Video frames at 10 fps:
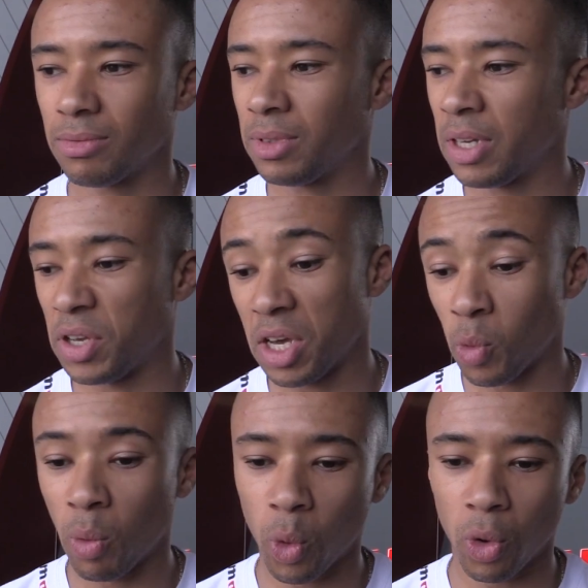If you hit
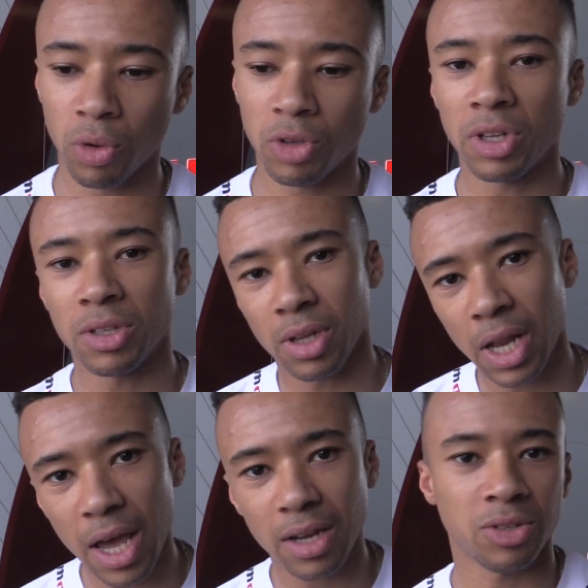one wall, you're into the
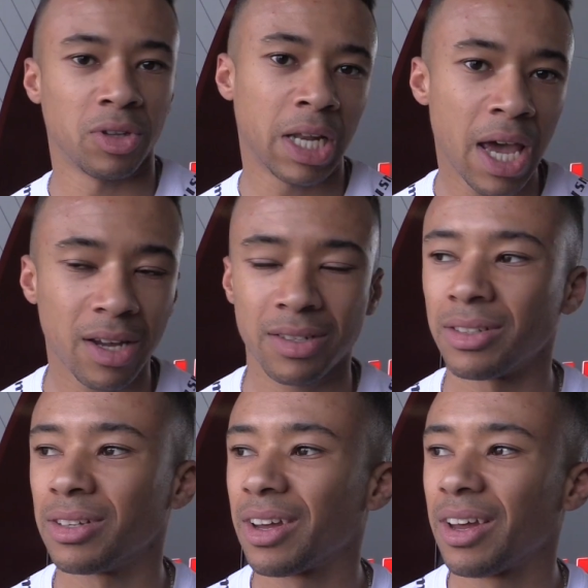next and the next,
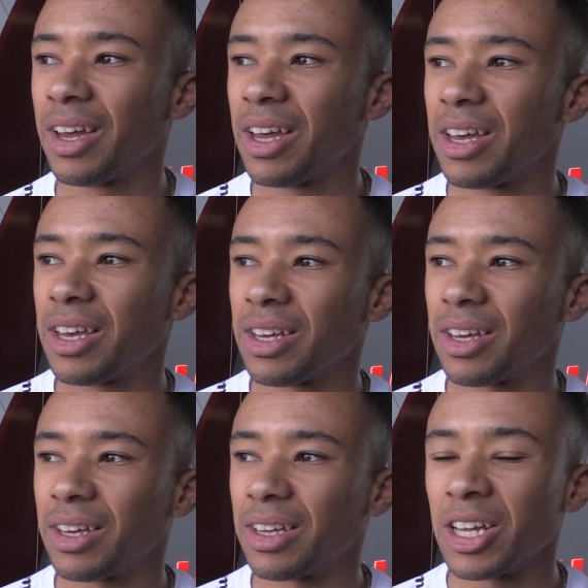and
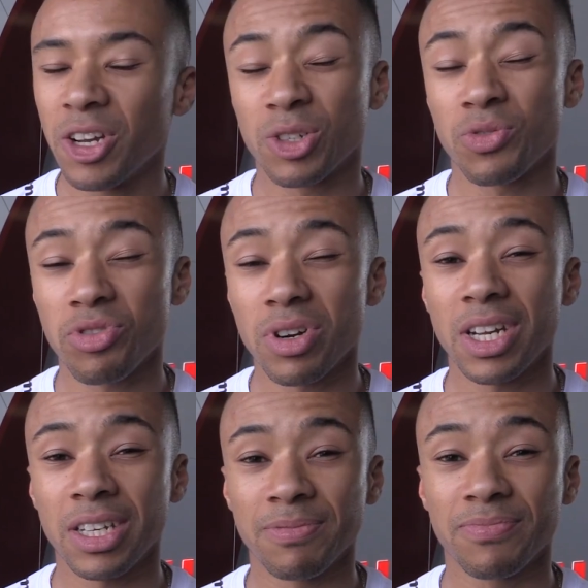it looks
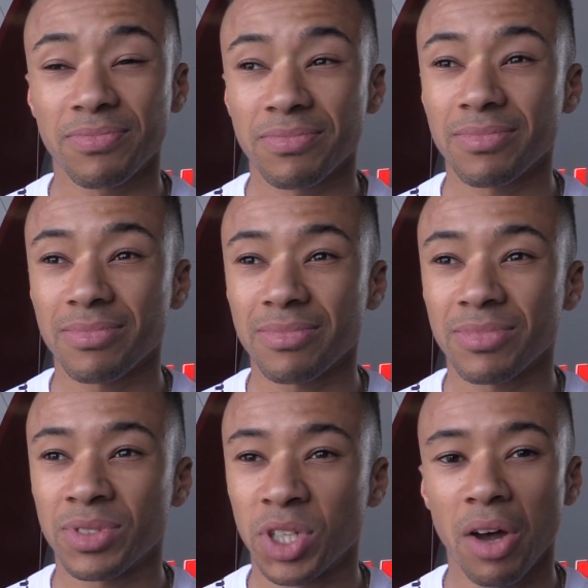really
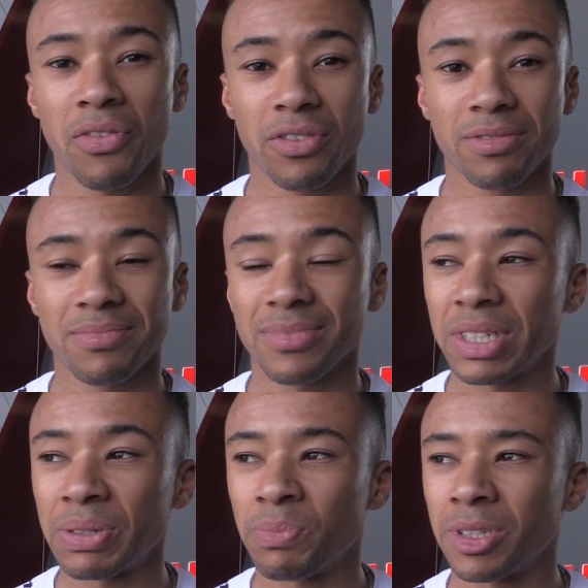tough.
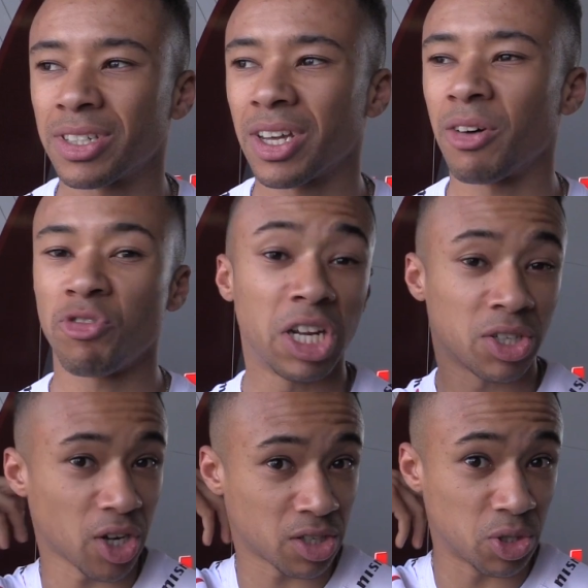It's really
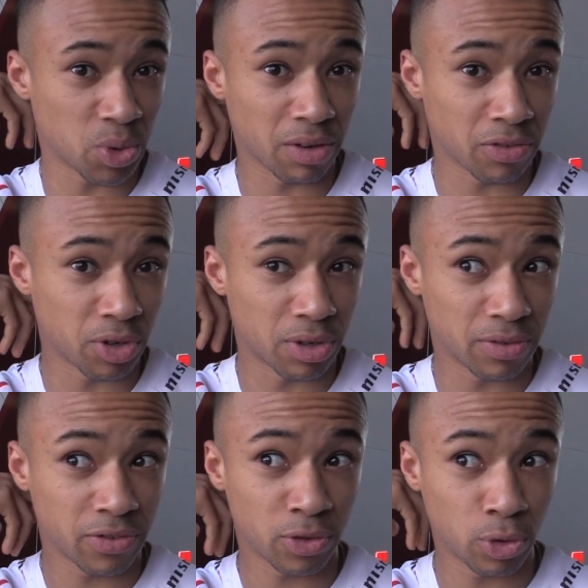exciting as well
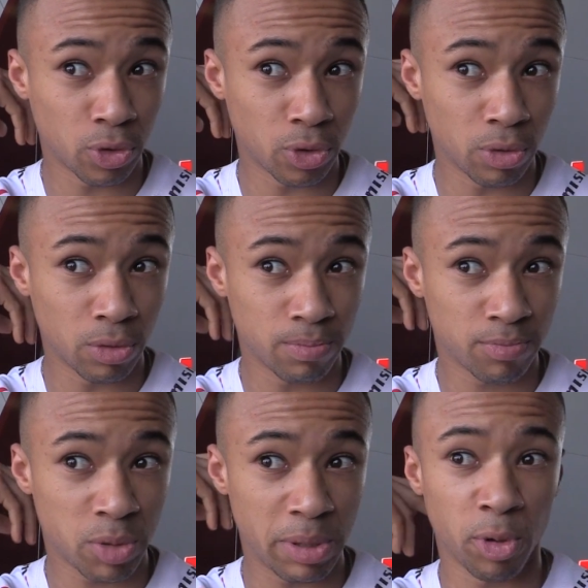
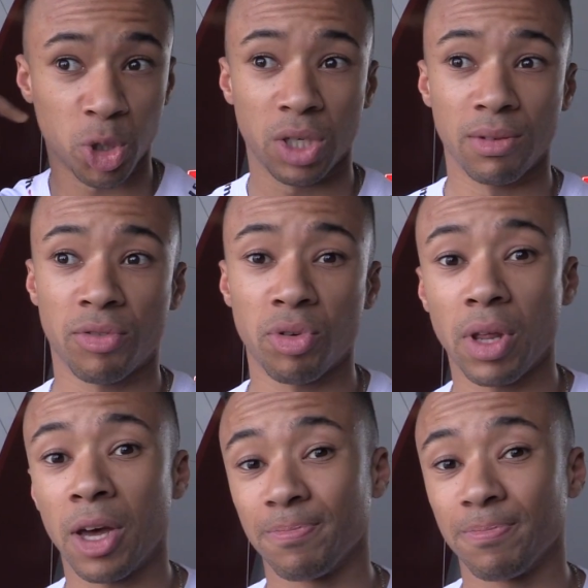to be pushing through there.